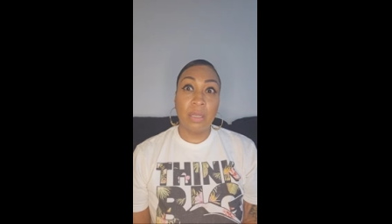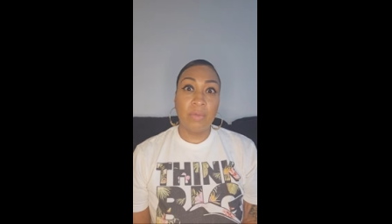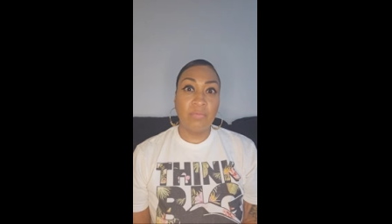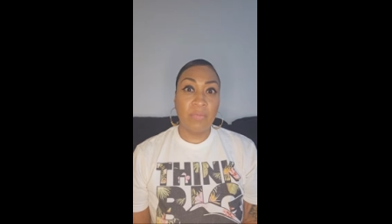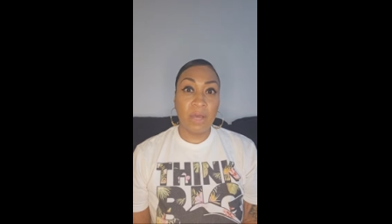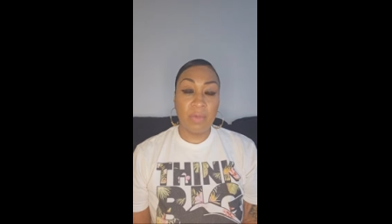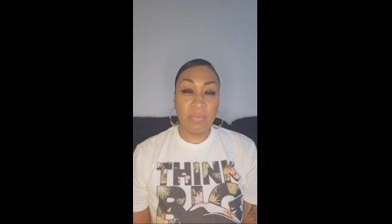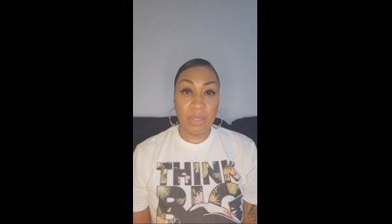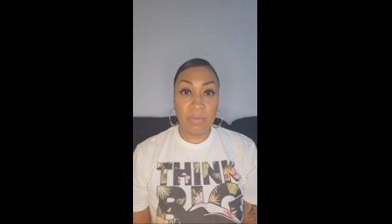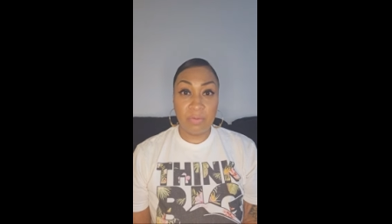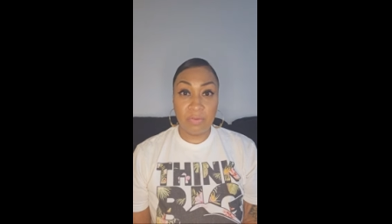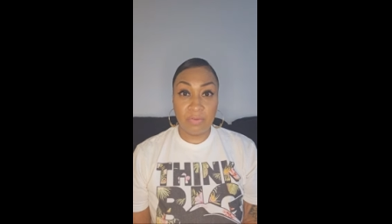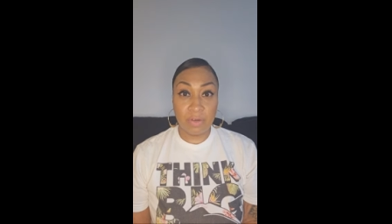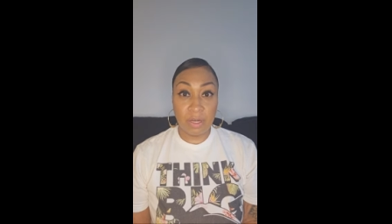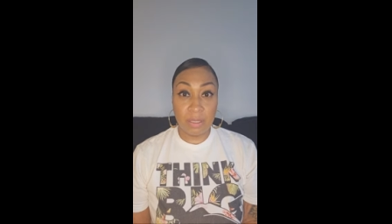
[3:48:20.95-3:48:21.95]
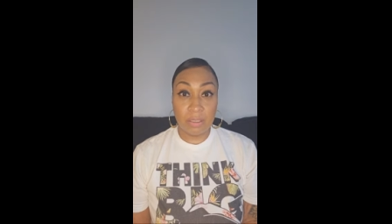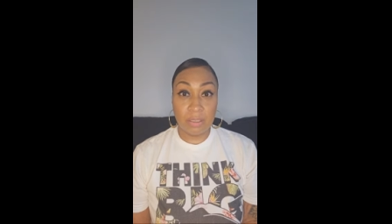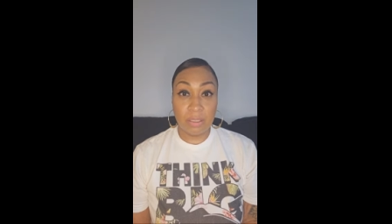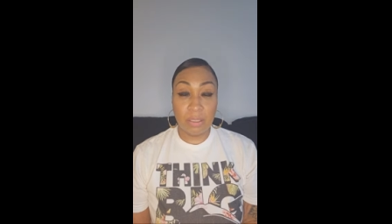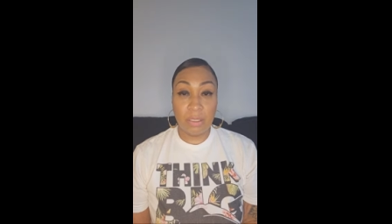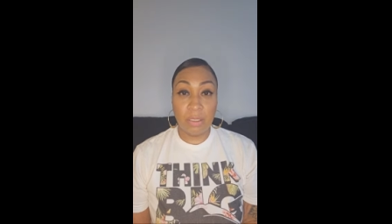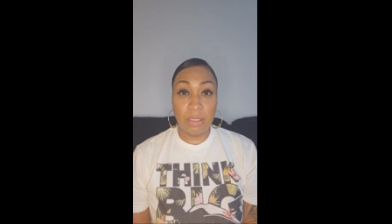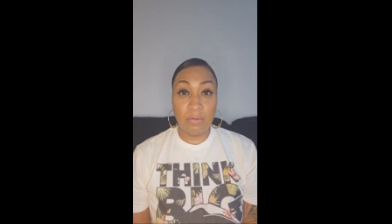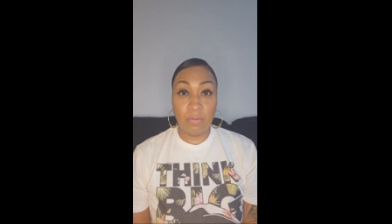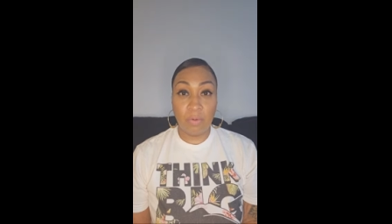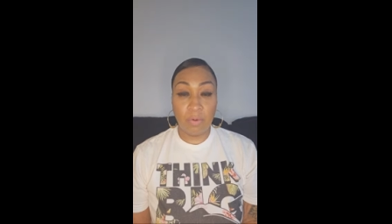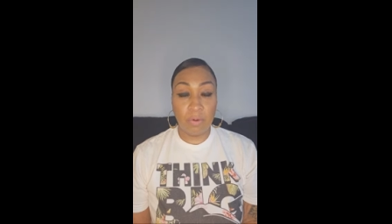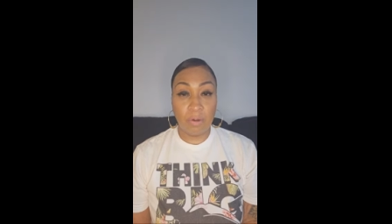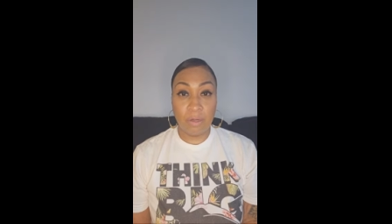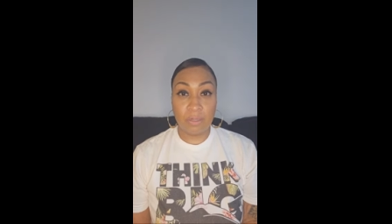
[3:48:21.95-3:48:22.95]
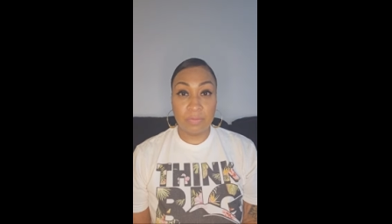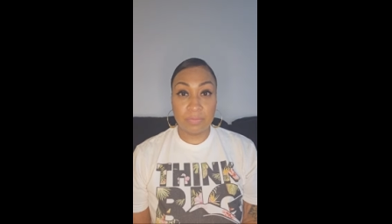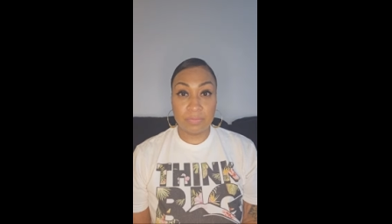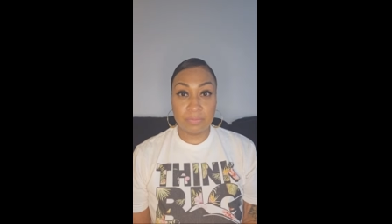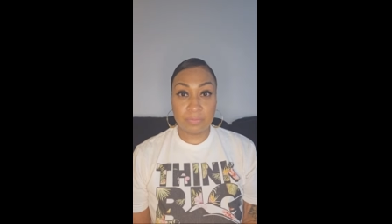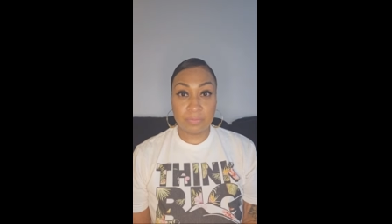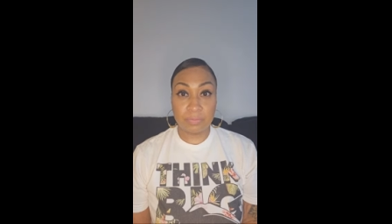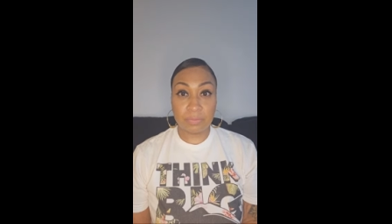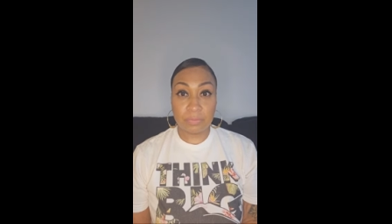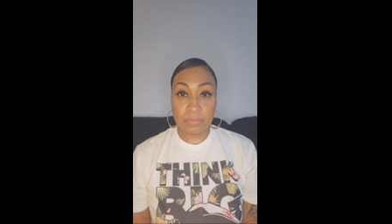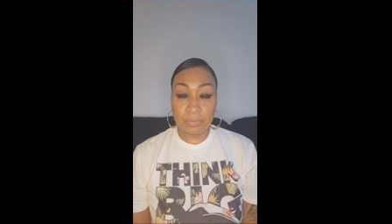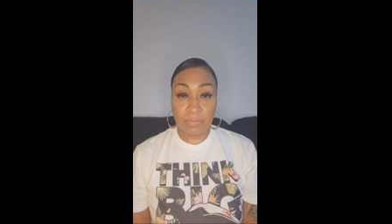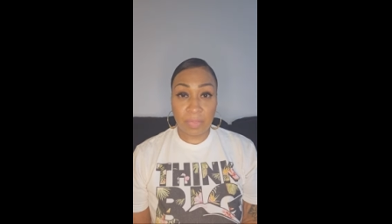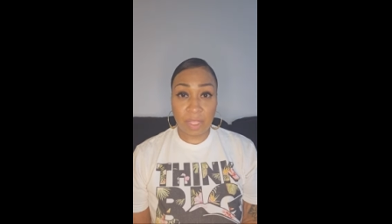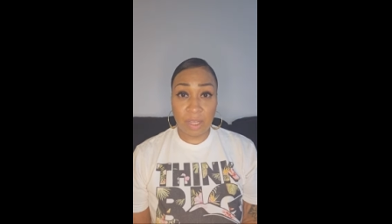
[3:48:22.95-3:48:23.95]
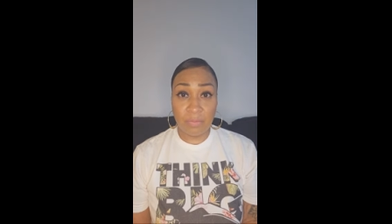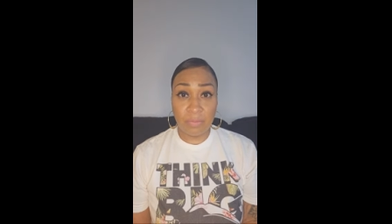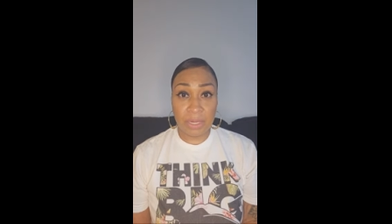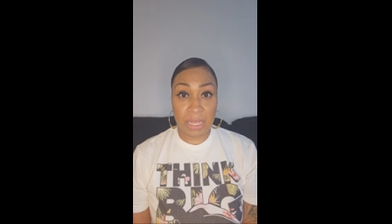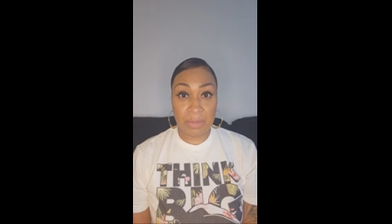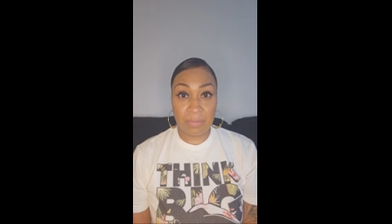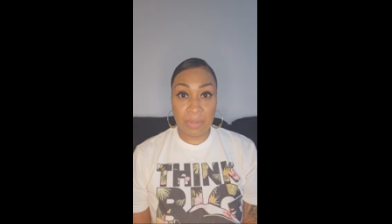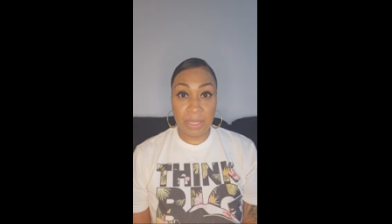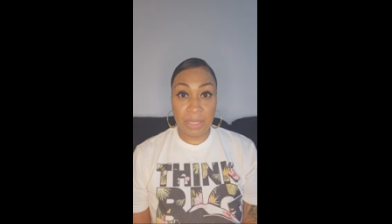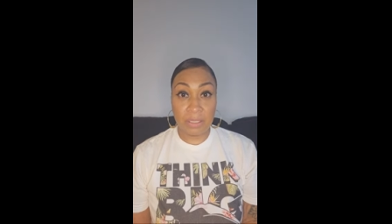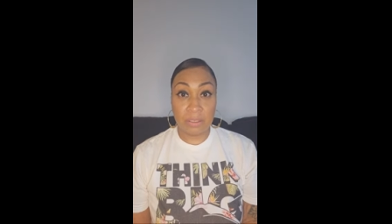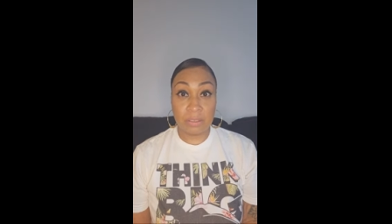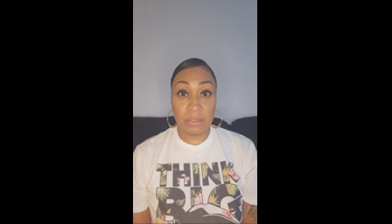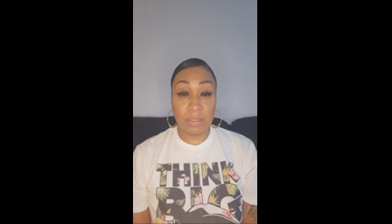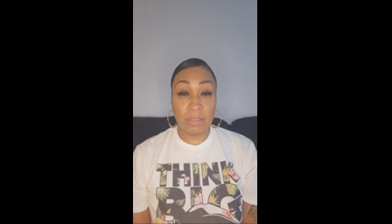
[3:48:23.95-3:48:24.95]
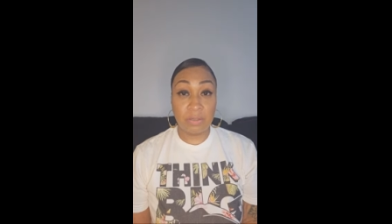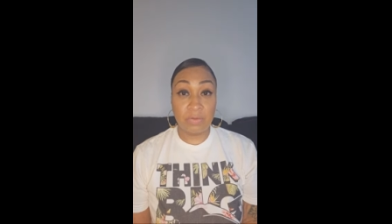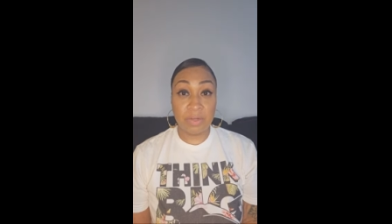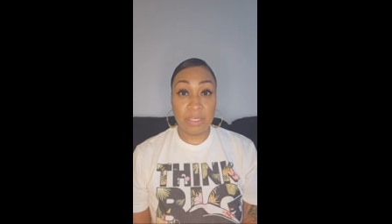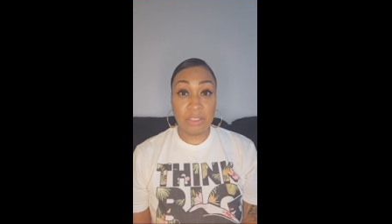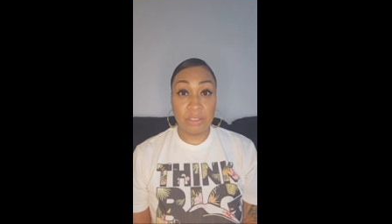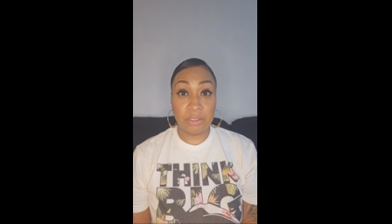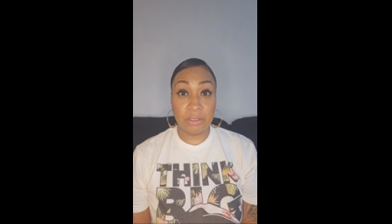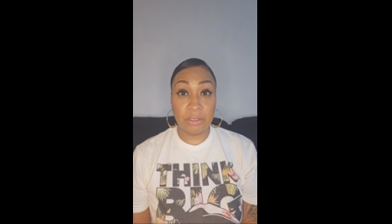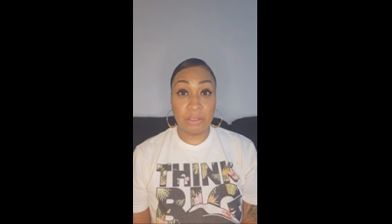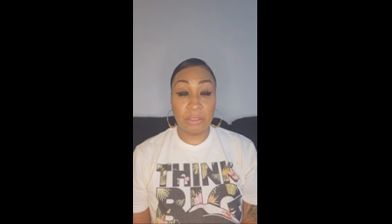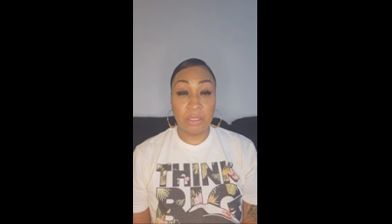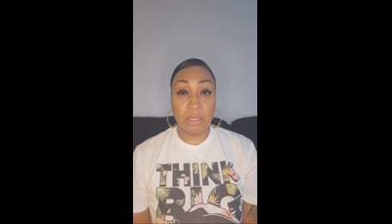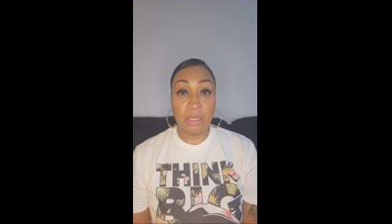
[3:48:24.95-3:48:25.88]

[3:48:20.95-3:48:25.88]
My baby father, he wore black pants, a gray shirt,